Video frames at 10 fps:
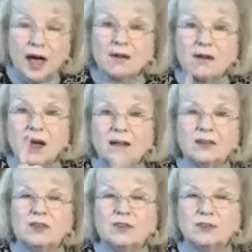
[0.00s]
I'll I'll
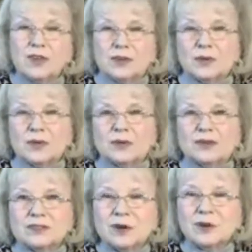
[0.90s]
give you that
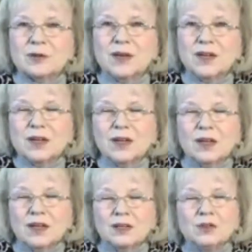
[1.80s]
book. So
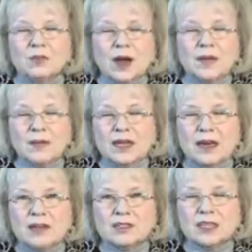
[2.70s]
you write me, and
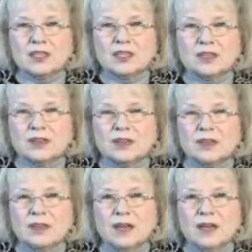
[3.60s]
I'll send it to you.